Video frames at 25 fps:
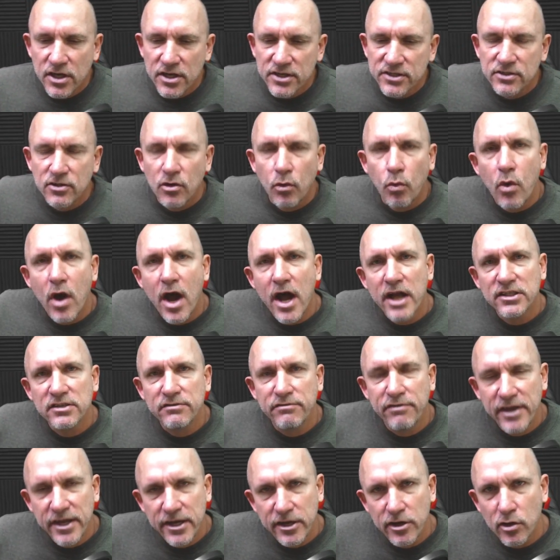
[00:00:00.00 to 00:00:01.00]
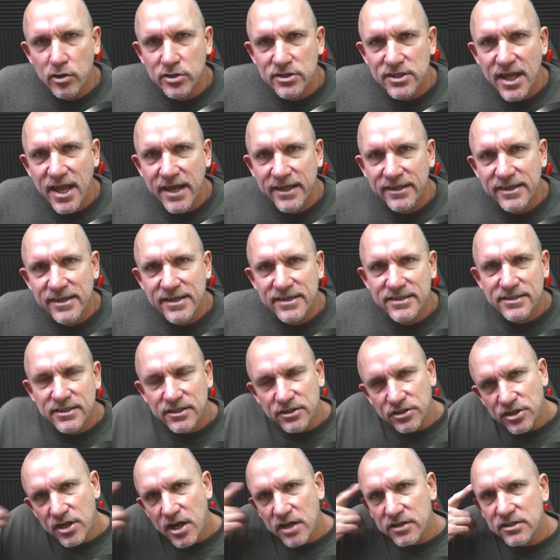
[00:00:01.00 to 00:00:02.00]
to watch videos like this and
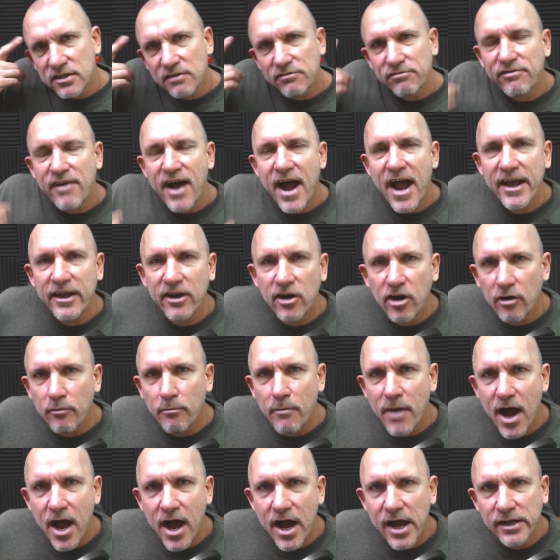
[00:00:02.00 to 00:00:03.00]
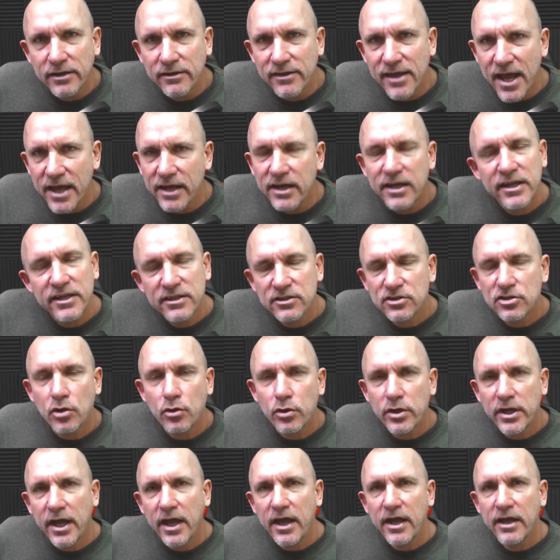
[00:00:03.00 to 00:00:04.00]
justify in our mind that it's
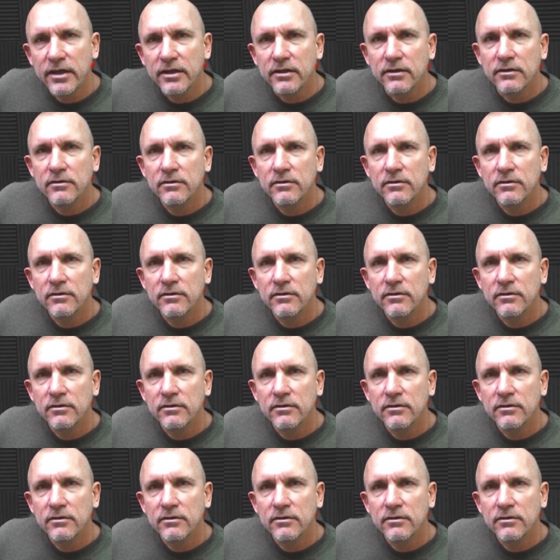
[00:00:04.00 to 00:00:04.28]
okay.